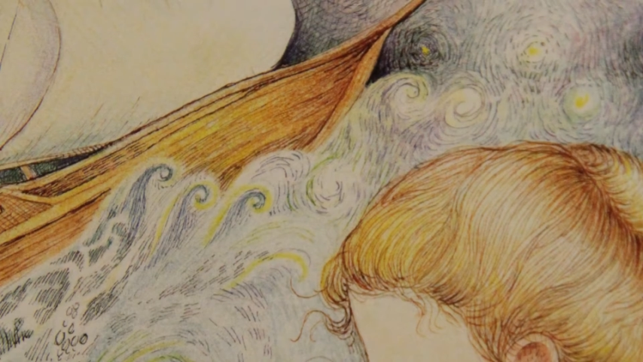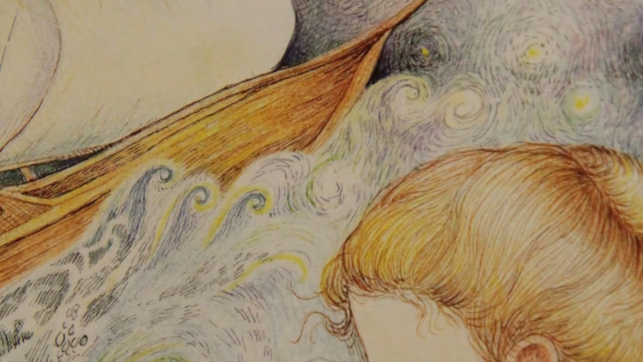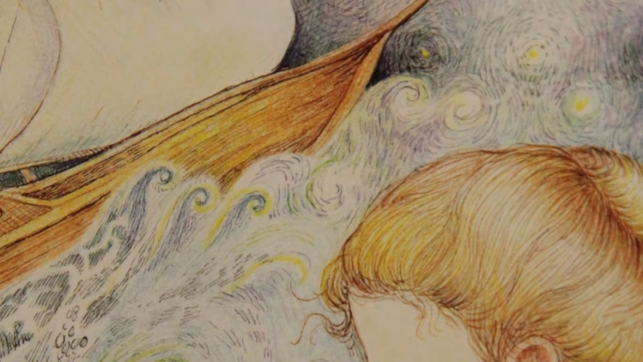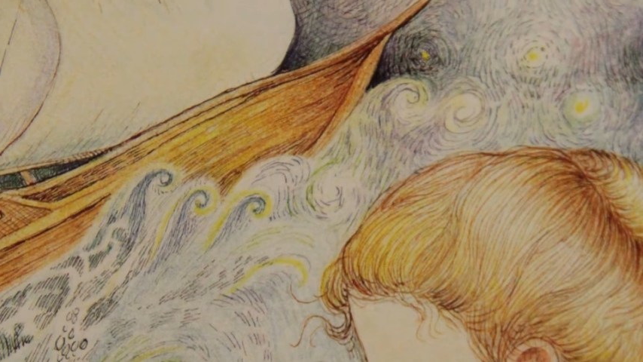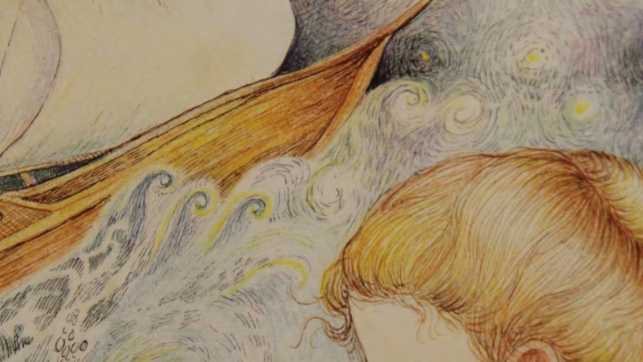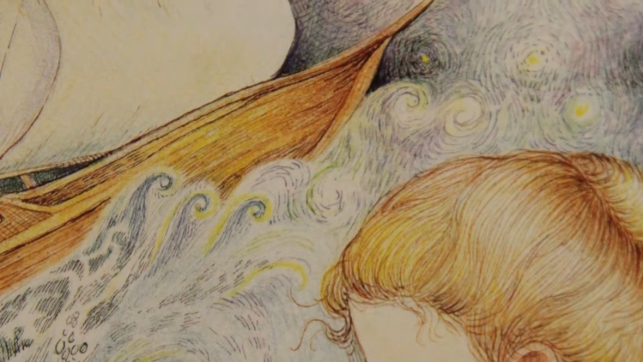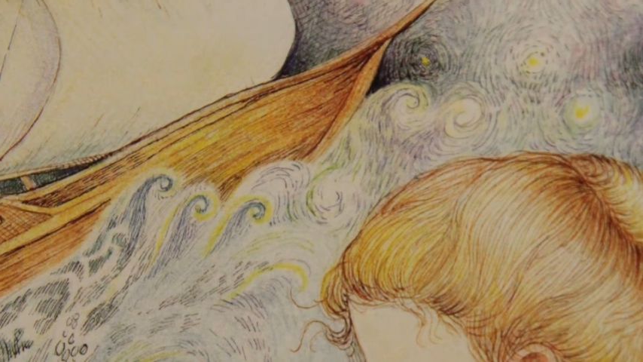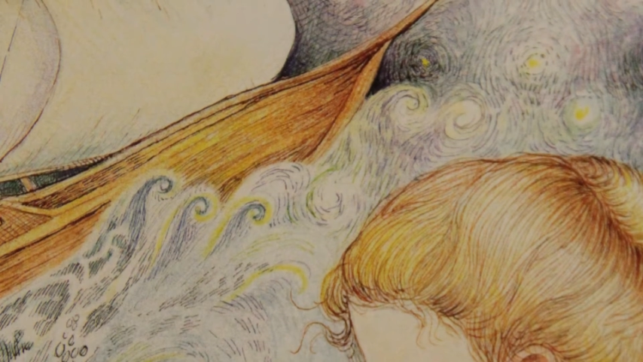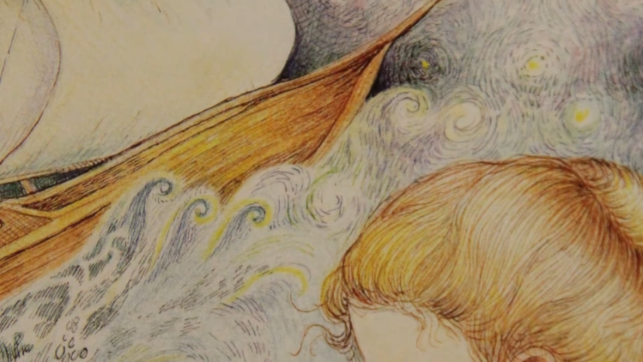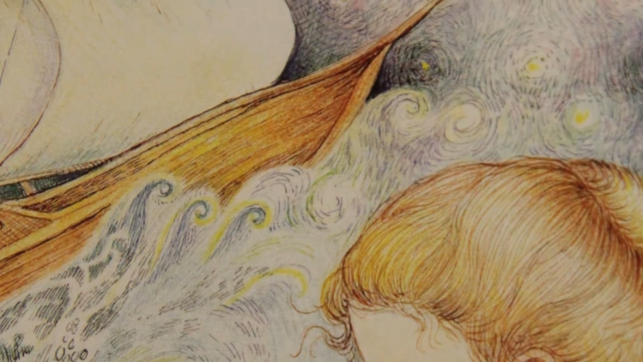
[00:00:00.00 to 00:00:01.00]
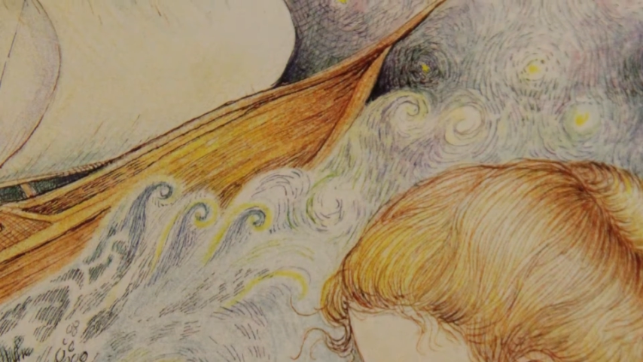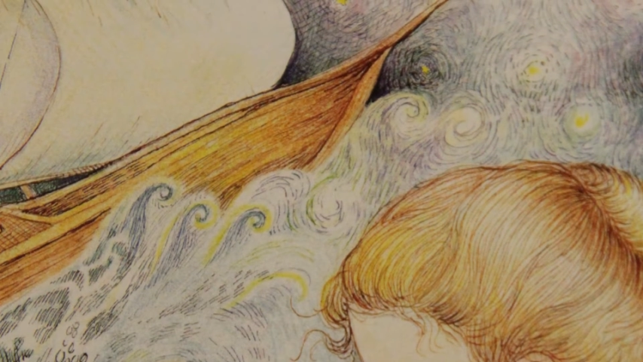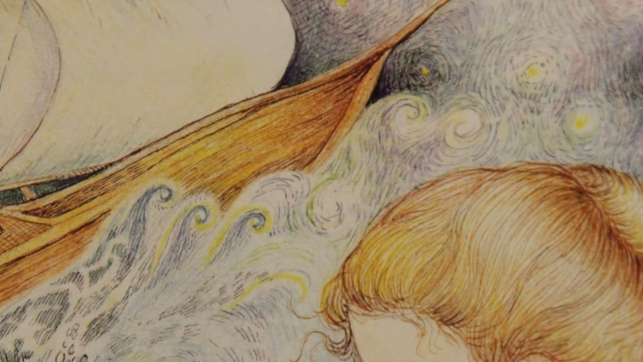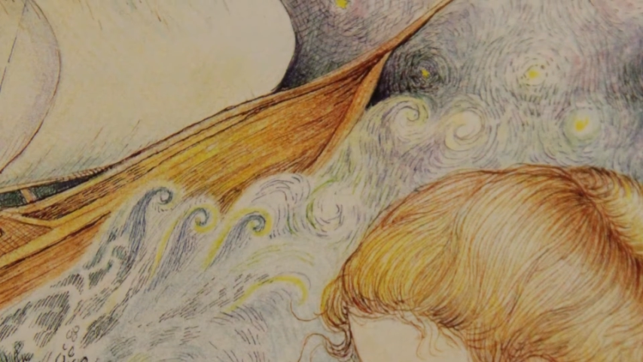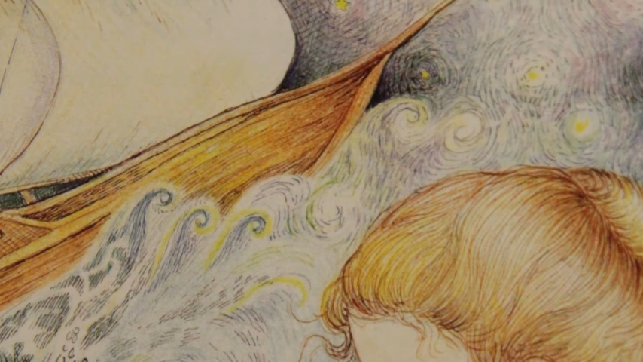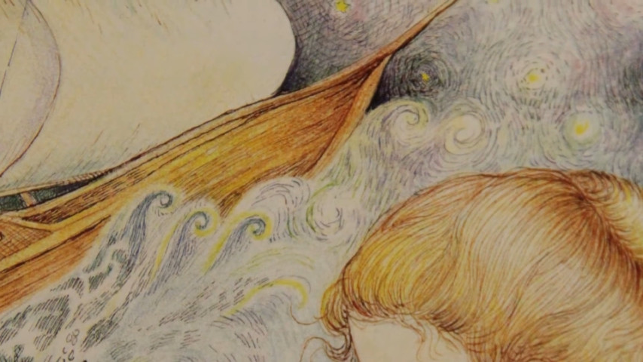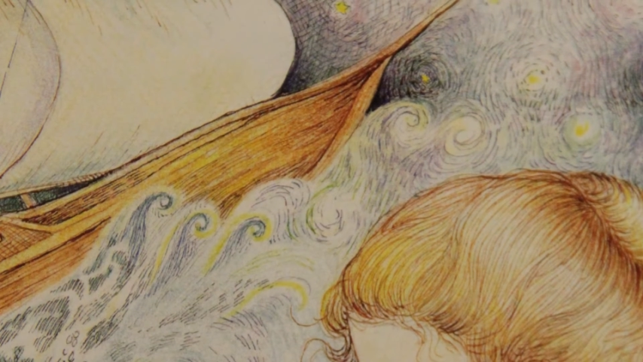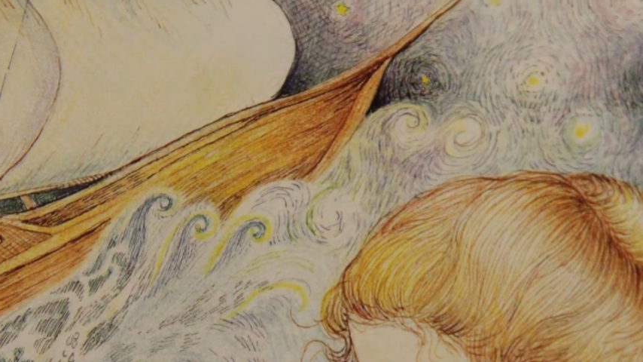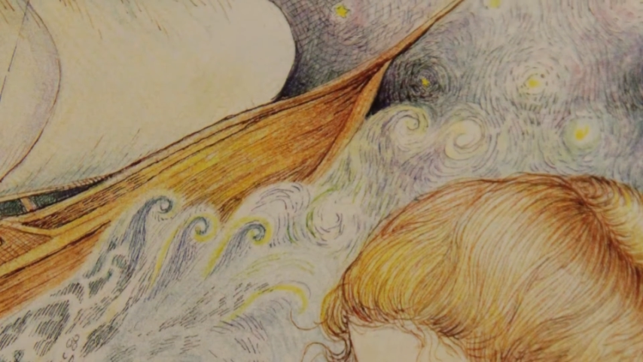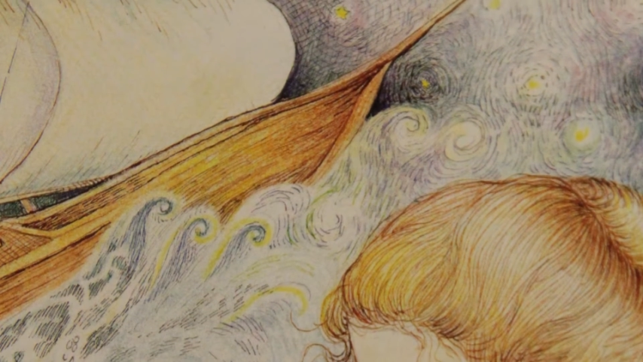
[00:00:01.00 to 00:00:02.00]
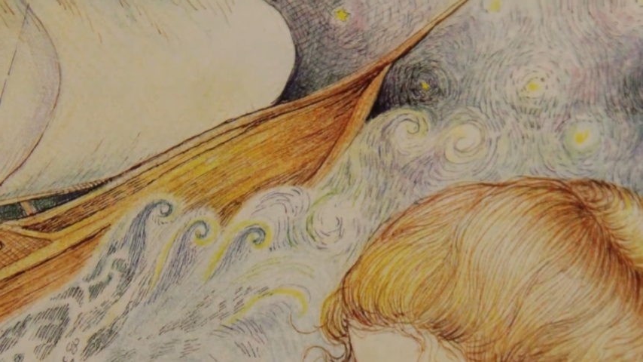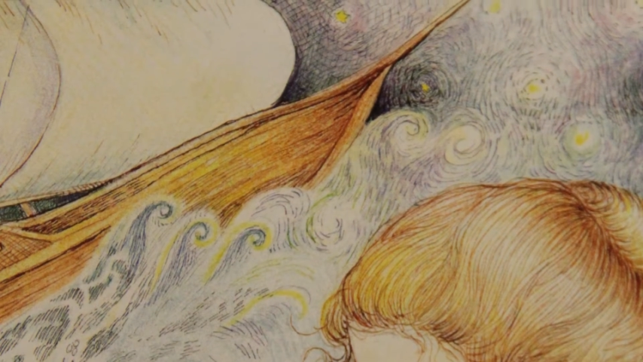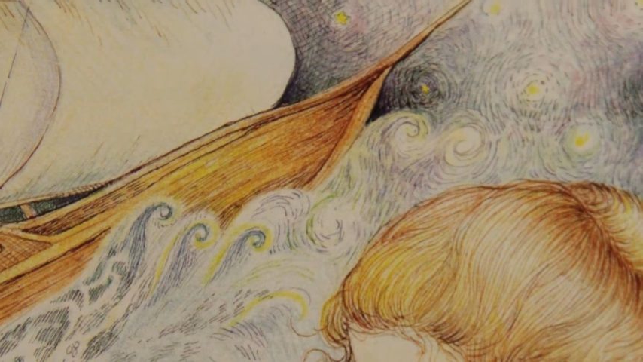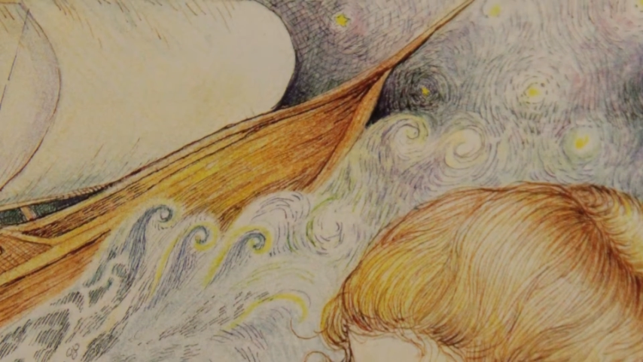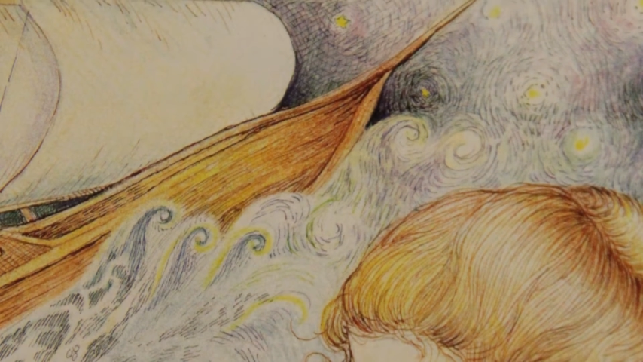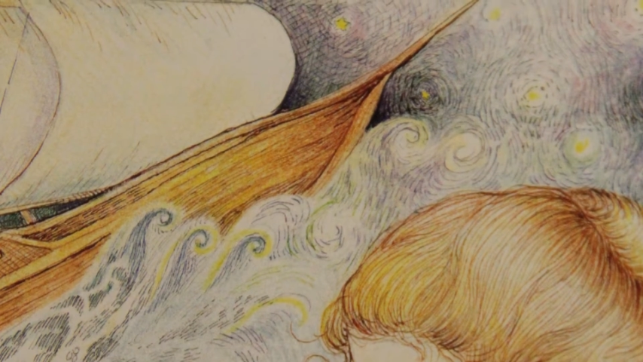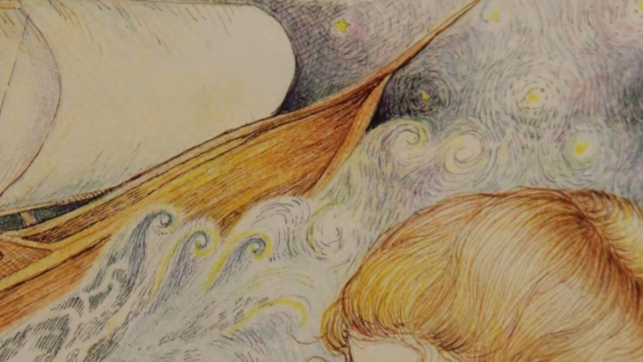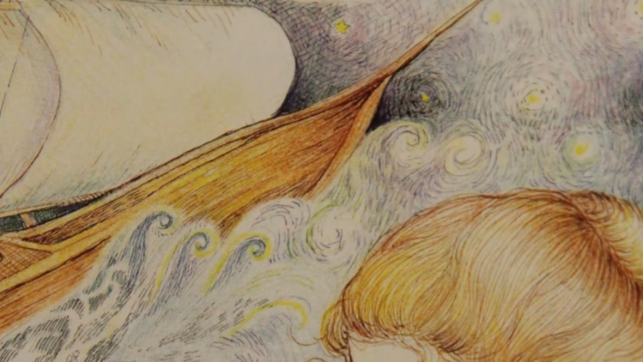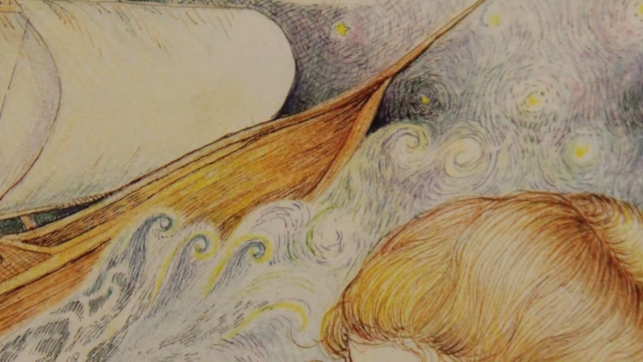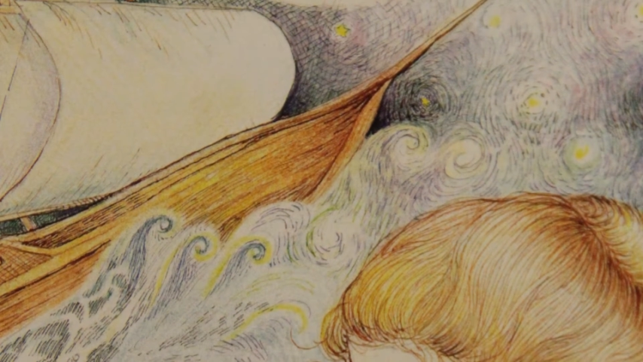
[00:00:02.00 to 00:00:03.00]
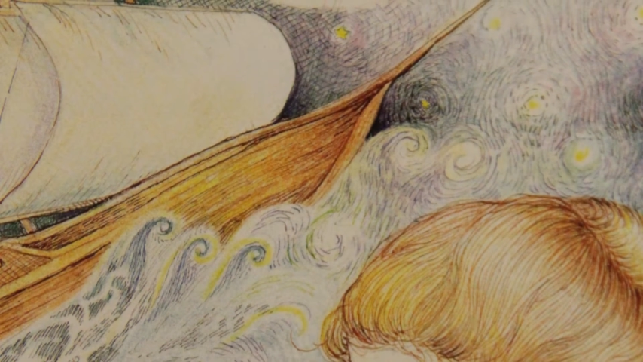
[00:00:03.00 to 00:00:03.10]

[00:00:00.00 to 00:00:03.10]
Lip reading: (no speaker visible)